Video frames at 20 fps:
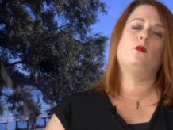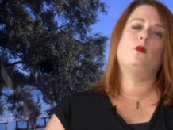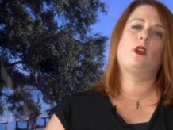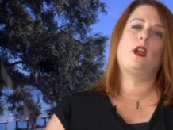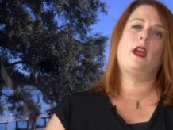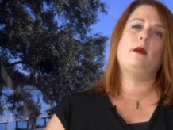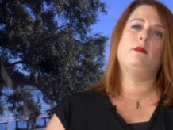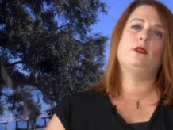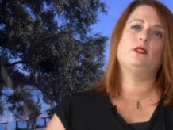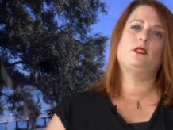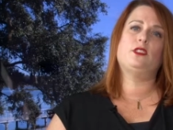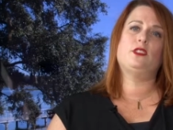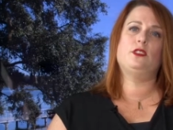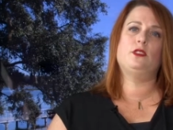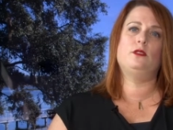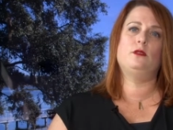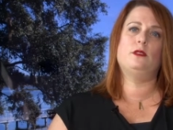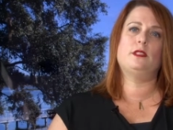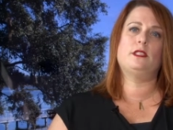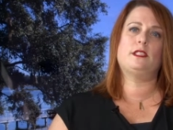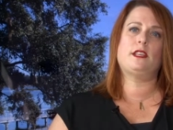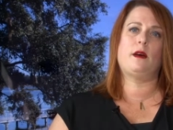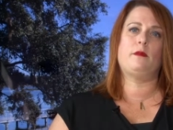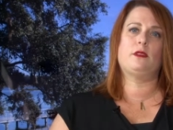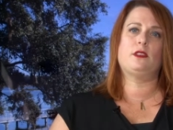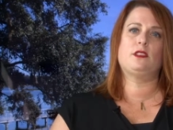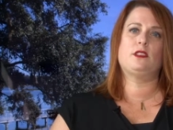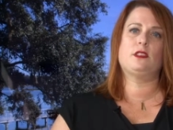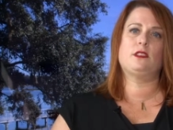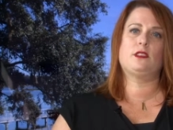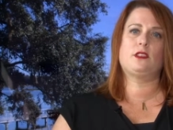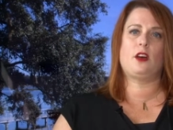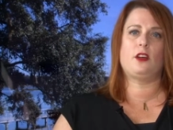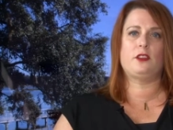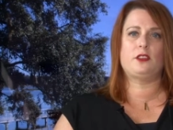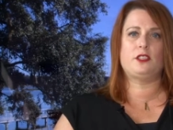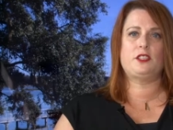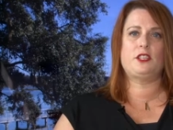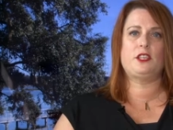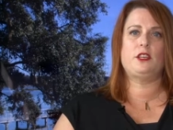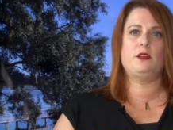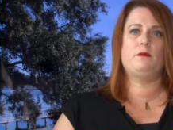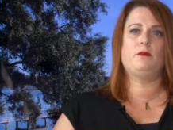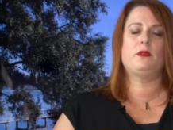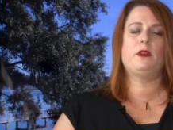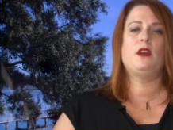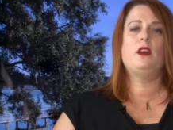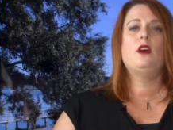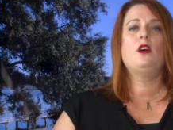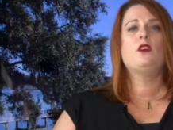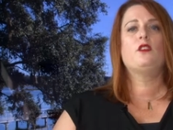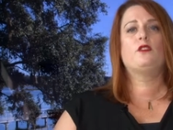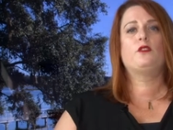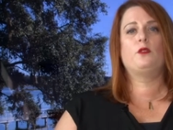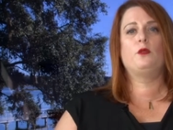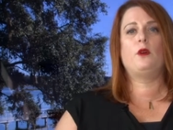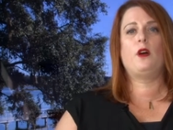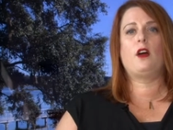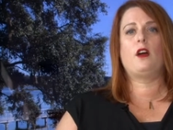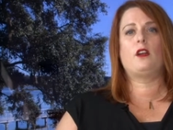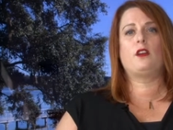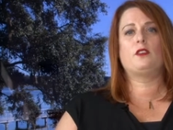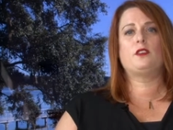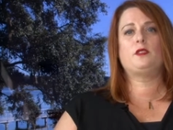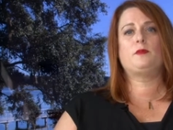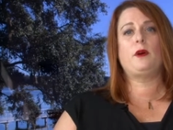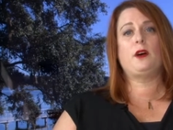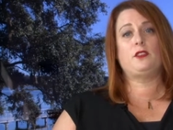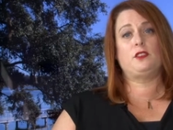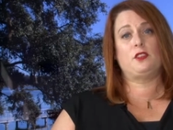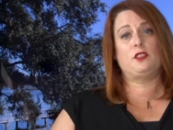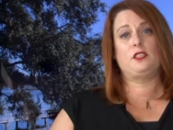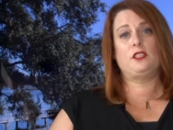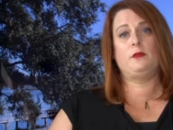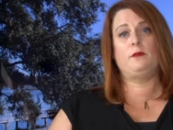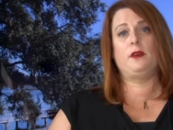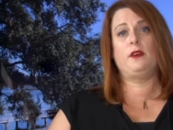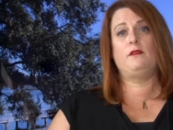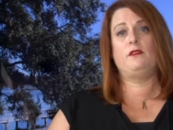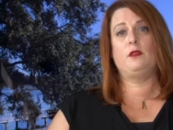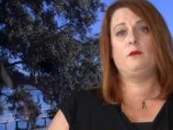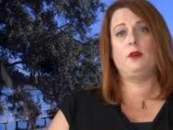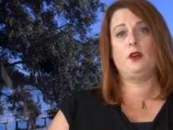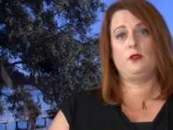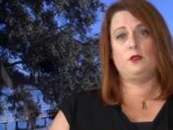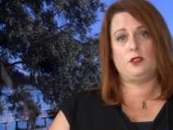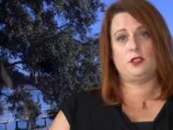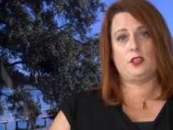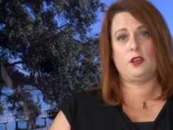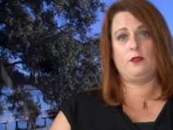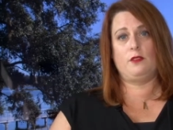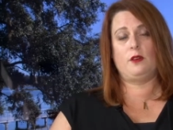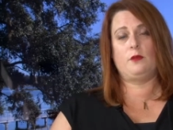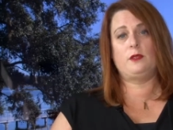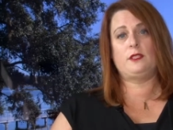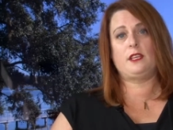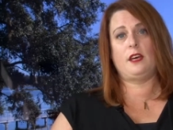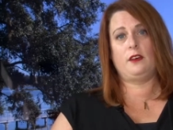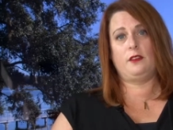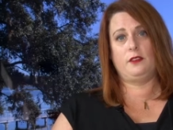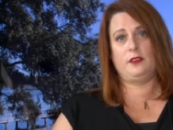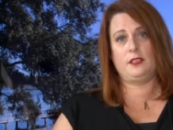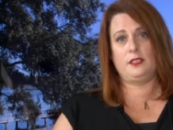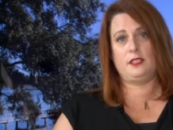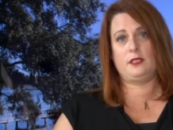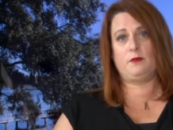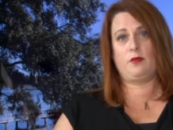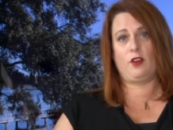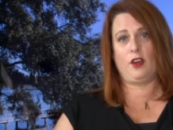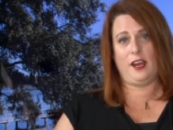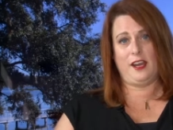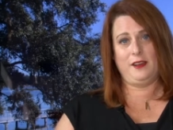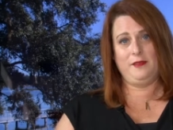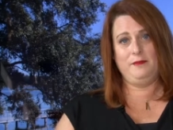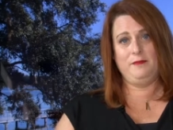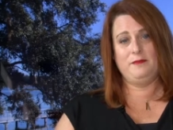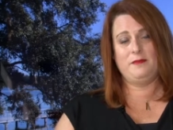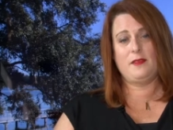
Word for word: were able to establish a scholarship through our sponsorship of the boat show that was held this spring.